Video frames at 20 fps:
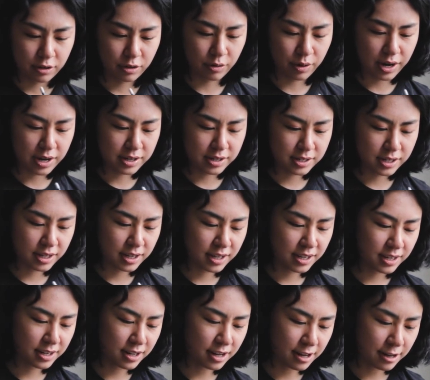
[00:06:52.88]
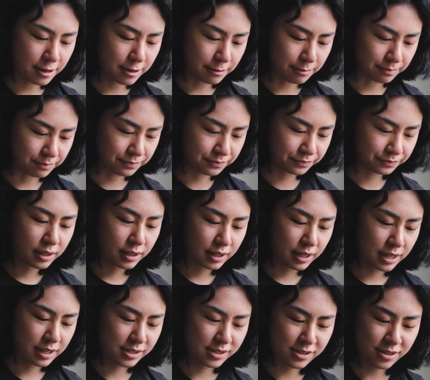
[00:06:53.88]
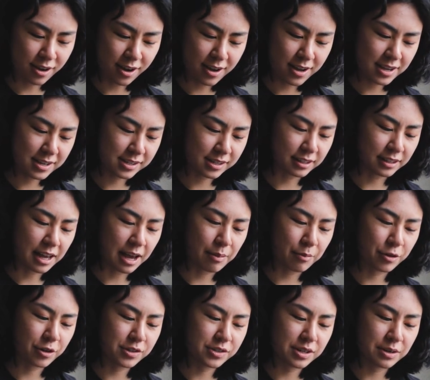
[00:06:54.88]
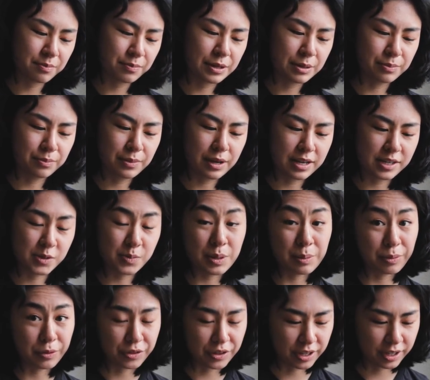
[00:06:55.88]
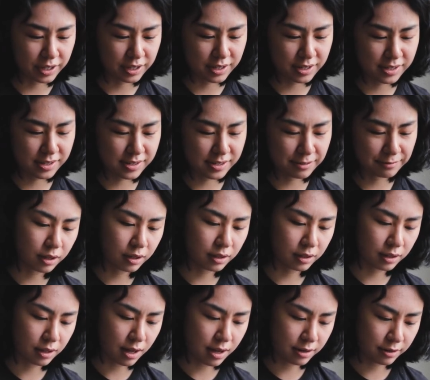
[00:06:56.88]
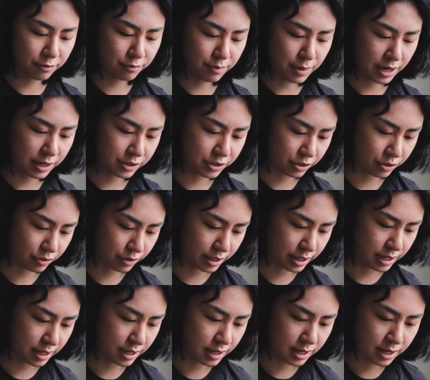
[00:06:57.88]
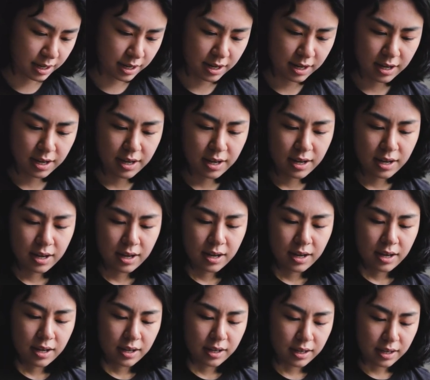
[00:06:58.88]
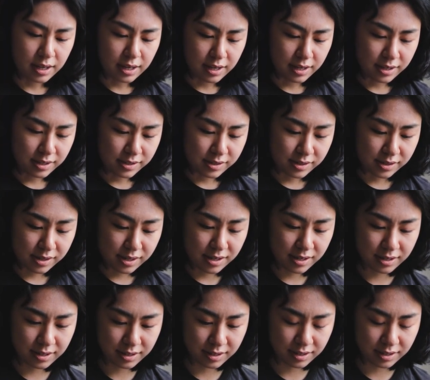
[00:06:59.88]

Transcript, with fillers: Granted, um, it's not as glamorous as people think it is. A lot of my degree is